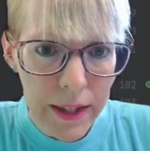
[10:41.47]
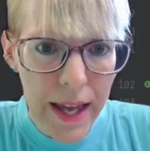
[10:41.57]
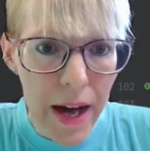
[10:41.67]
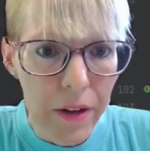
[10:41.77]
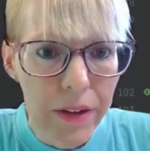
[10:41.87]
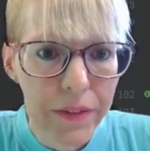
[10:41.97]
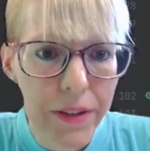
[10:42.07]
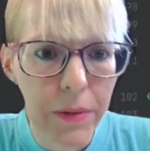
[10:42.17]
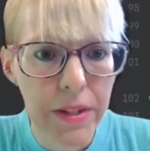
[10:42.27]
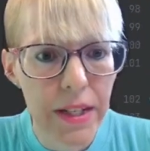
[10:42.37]
Now,
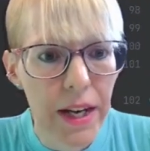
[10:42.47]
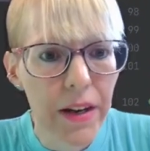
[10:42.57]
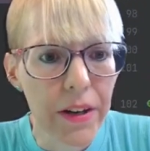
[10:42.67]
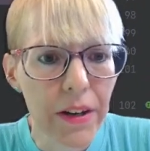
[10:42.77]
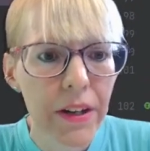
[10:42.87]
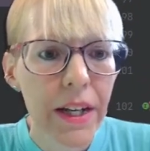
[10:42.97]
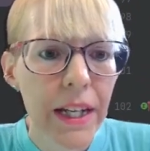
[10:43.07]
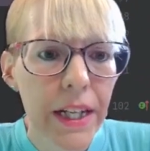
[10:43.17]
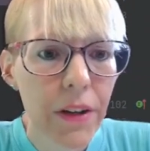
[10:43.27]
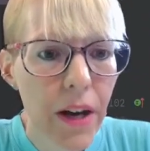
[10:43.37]
if there was an error,
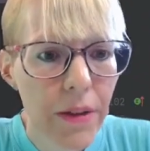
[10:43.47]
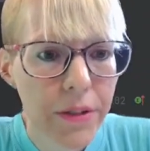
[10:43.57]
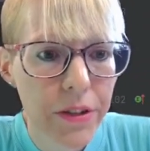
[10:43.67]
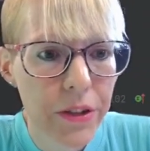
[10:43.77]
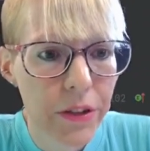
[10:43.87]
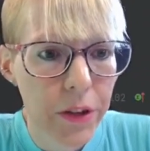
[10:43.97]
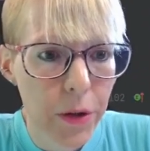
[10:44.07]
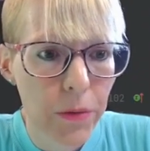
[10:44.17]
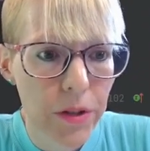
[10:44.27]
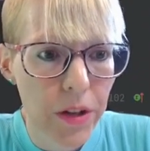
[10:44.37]
here I return
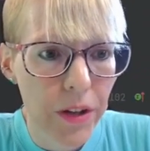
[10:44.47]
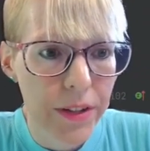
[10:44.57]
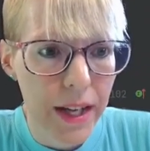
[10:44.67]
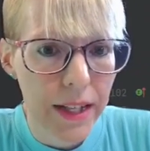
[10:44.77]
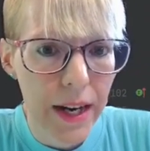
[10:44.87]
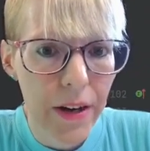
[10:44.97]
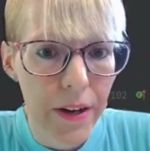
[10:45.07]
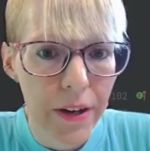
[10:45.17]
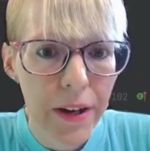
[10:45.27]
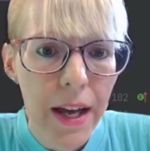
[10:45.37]

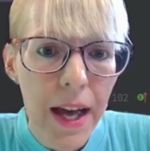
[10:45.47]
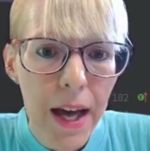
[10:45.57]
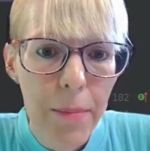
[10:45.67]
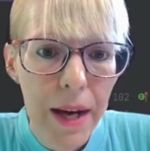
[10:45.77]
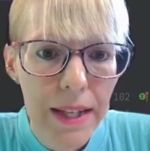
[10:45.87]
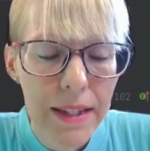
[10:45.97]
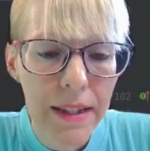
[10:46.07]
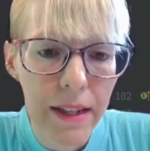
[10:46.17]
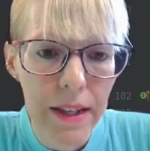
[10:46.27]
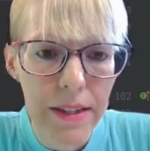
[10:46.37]
loadResult.error and pass
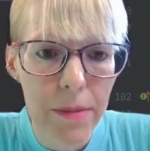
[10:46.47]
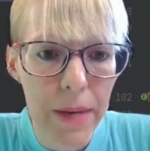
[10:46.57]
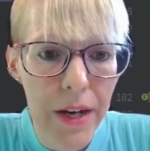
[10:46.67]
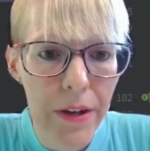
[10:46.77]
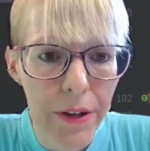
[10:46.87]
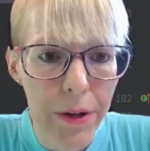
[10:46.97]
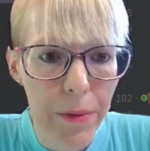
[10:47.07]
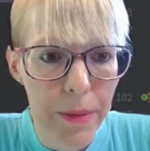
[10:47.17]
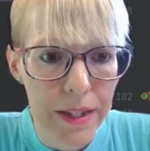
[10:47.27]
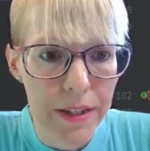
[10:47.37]
in the custom error
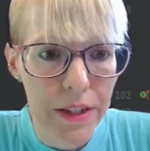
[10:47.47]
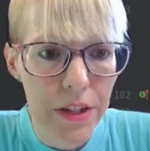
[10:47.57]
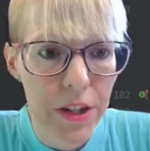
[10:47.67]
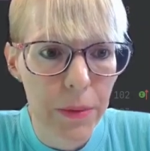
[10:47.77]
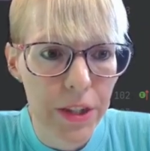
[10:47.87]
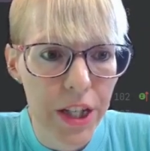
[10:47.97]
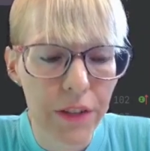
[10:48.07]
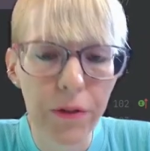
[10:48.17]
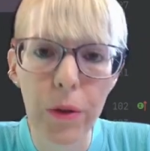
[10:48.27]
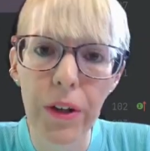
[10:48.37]
code message that we
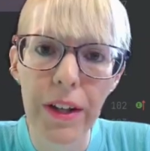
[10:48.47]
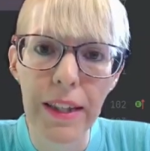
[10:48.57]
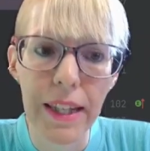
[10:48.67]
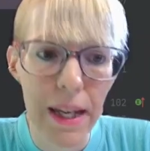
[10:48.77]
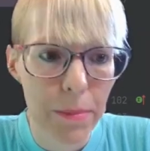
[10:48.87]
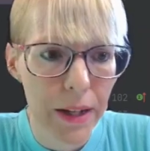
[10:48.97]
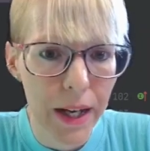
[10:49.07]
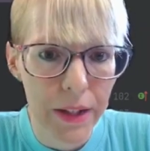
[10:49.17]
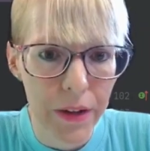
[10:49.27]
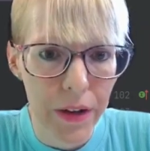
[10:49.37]
check for in the
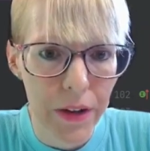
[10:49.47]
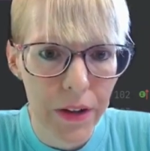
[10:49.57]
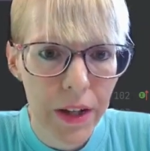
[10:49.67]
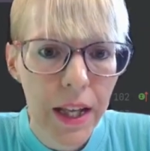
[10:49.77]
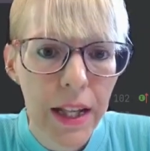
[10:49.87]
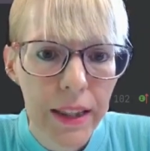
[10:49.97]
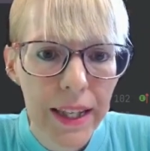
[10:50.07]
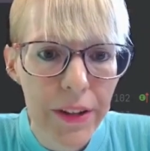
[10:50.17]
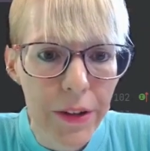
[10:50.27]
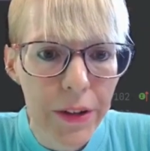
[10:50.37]
API call.
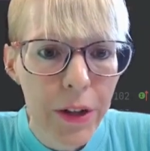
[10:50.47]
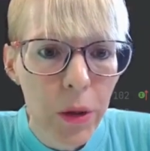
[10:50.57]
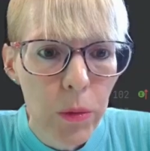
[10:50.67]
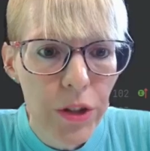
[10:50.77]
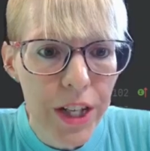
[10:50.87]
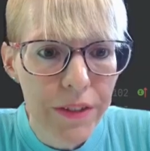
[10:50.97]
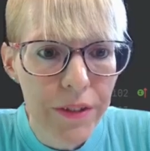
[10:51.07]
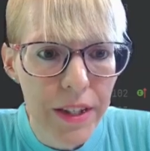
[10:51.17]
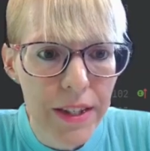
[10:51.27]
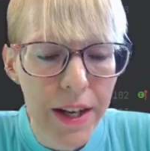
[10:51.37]
Later, we'll check
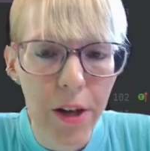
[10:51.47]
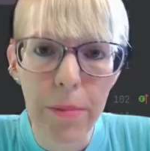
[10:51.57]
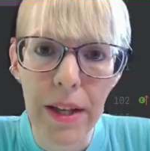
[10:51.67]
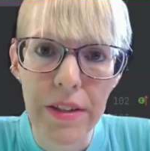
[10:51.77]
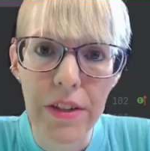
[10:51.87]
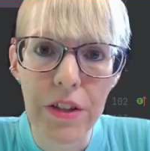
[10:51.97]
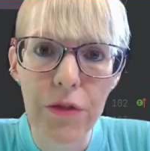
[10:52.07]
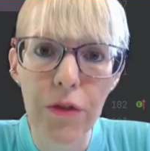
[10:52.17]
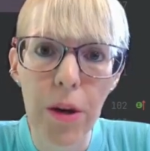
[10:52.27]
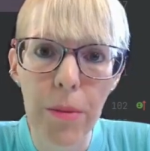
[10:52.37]
for this error
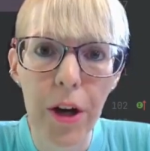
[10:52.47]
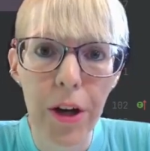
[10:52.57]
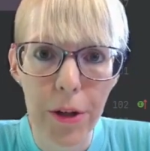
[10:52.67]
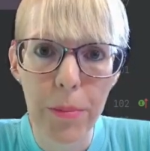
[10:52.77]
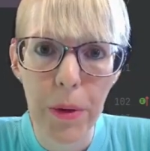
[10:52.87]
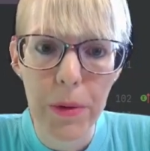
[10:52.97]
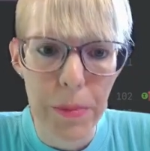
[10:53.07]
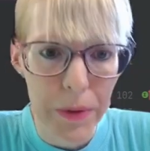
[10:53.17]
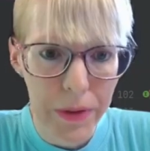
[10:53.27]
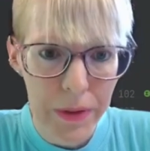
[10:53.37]
message from our
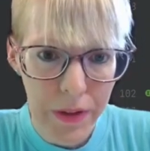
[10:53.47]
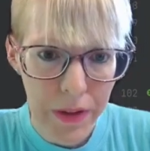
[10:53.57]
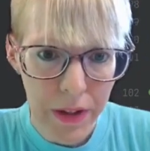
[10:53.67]
composable.